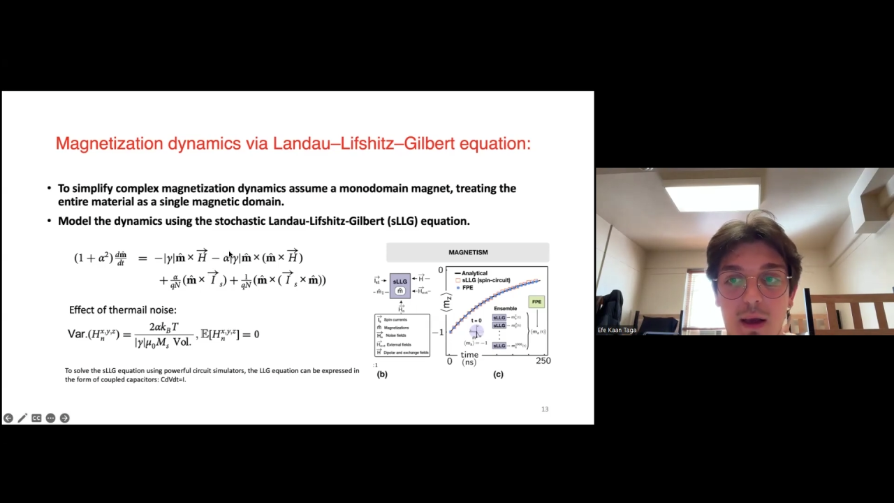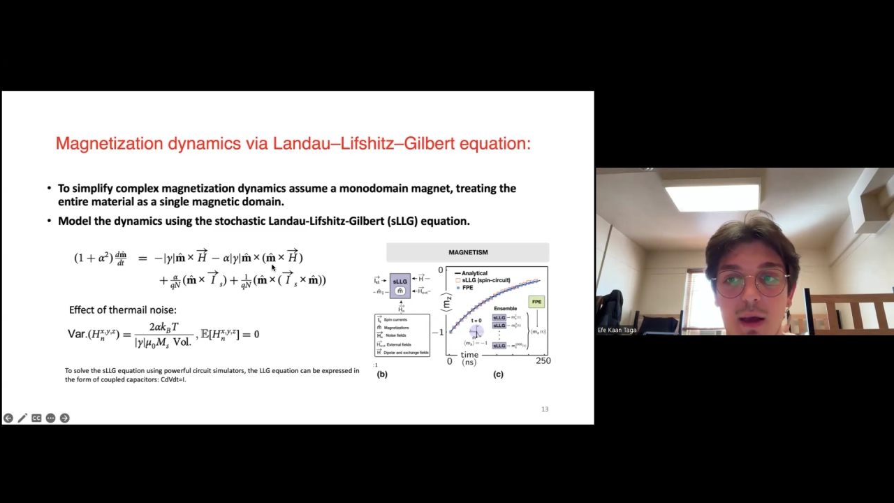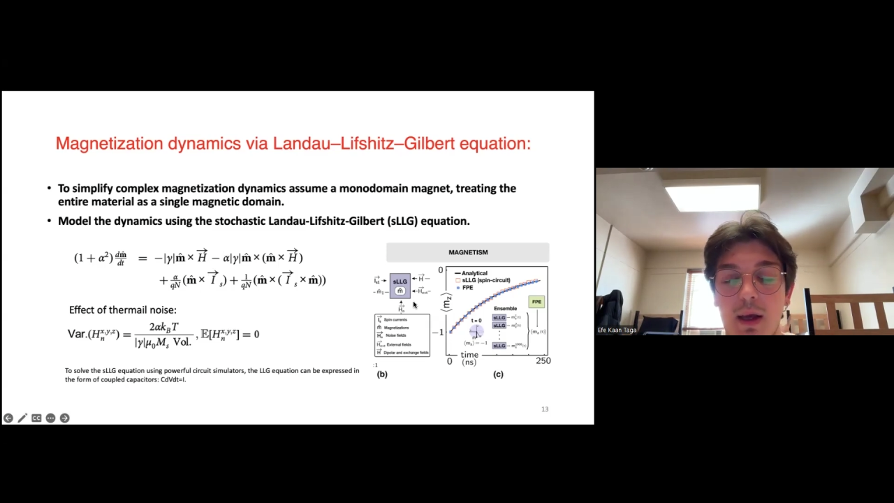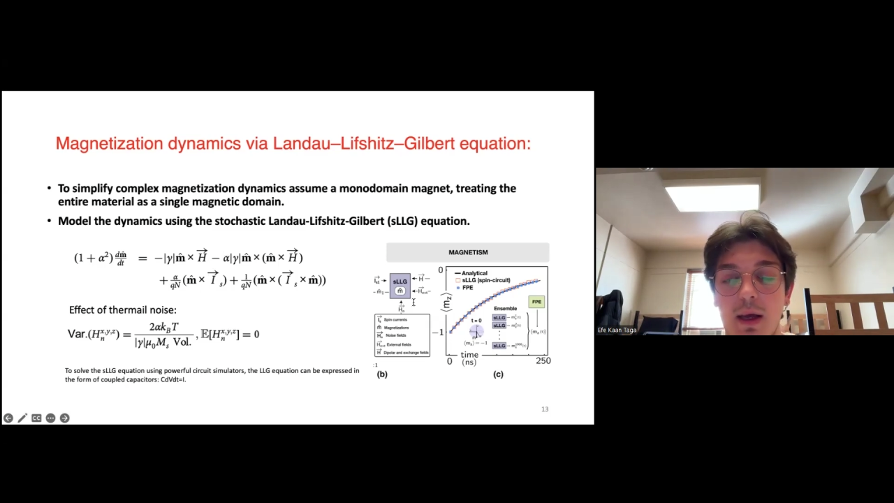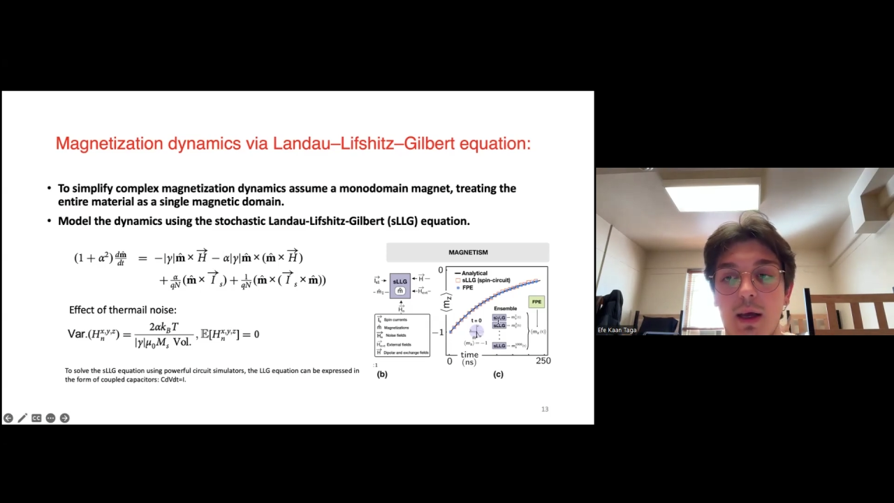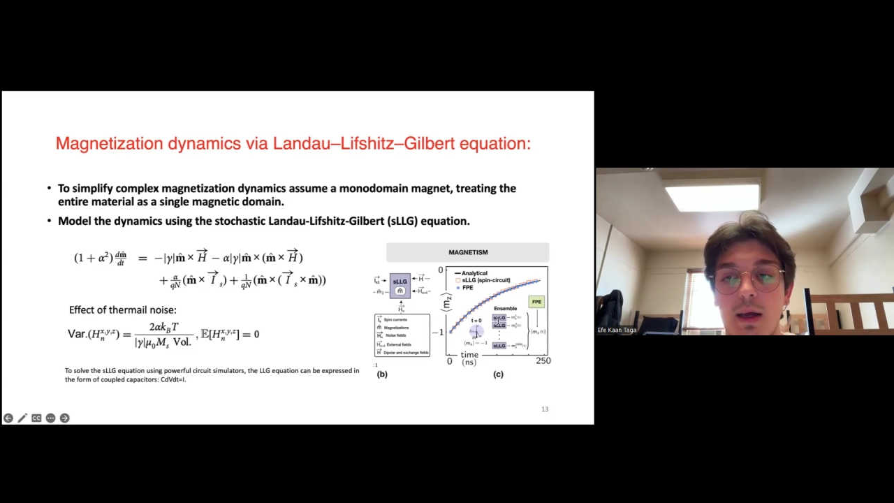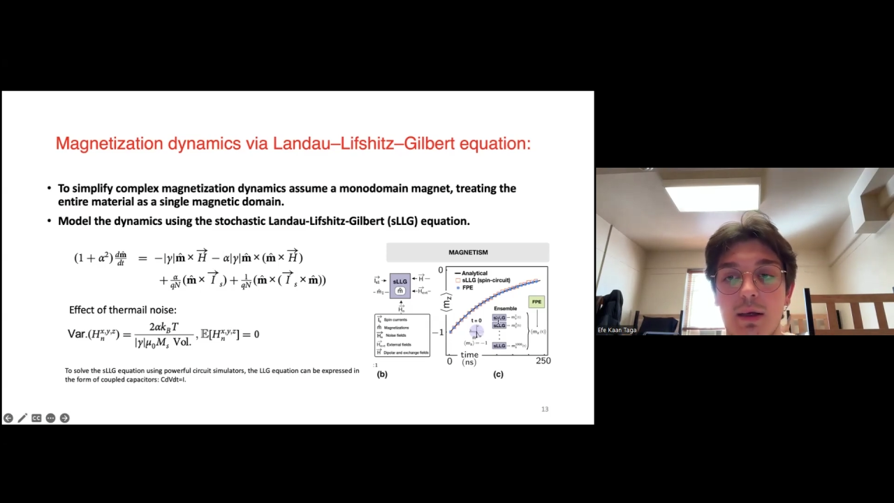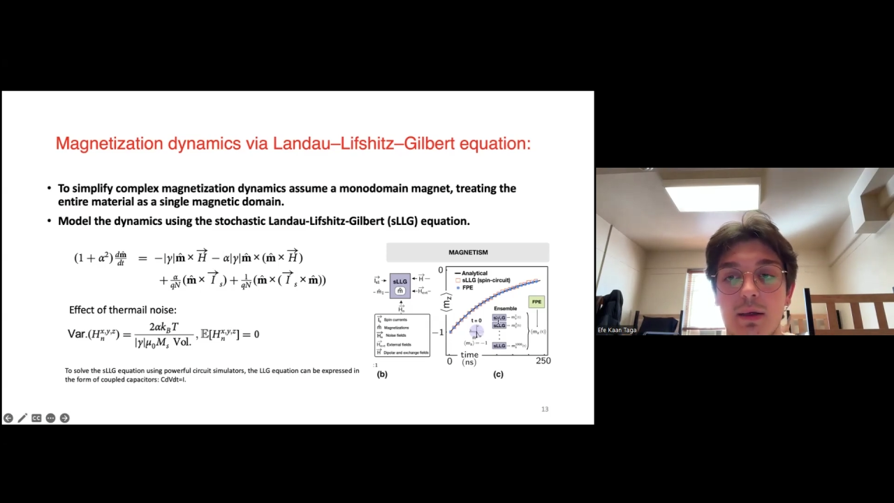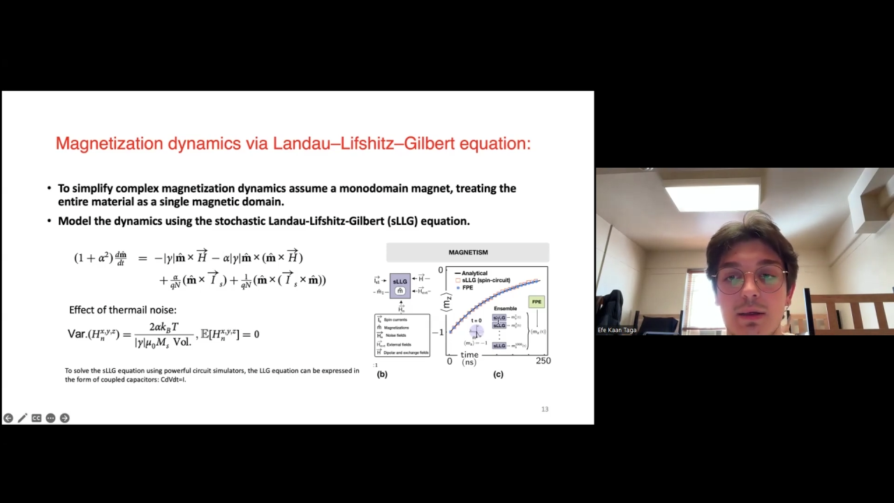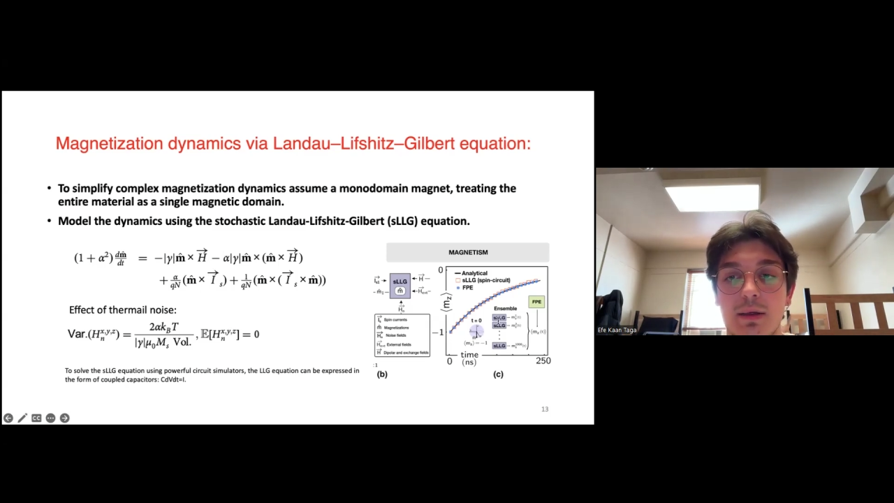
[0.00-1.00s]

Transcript: where